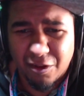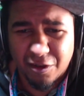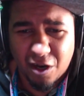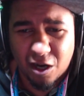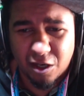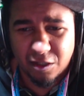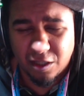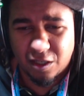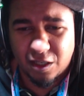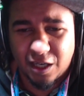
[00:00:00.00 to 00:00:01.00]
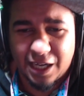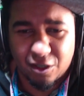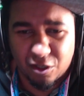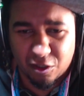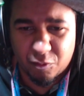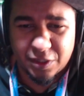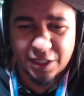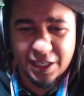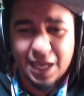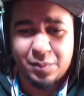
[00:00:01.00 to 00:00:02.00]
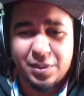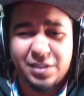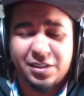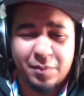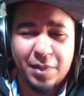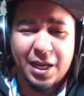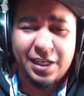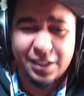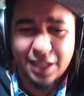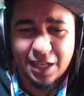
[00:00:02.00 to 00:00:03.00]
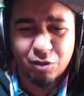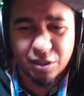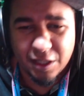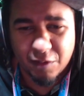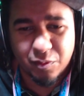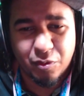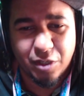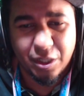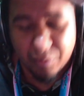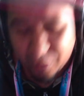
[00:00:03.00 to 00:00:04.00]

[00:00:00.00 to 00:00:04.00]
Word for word: their art look with the canvas and the magnet. I thought that was pretty